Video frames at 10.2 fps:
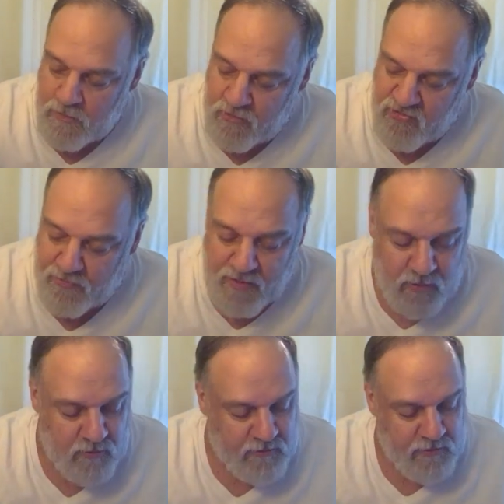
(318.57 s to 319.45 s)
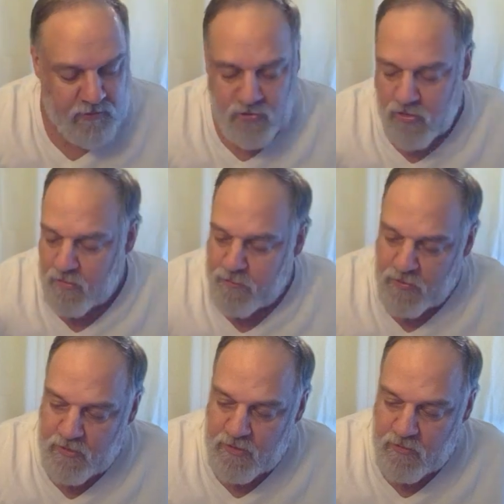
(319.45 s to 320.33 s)
smaller thing. You couldn't
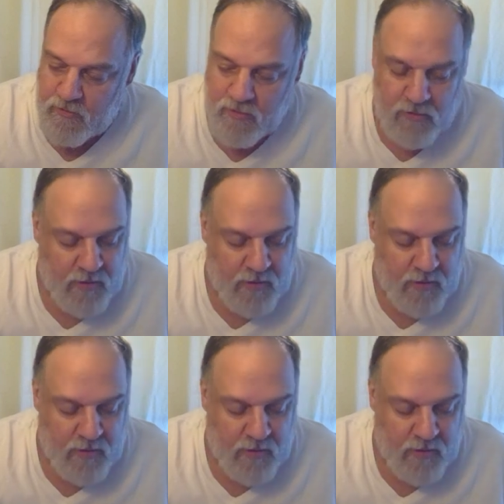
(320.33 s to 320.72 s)
put it on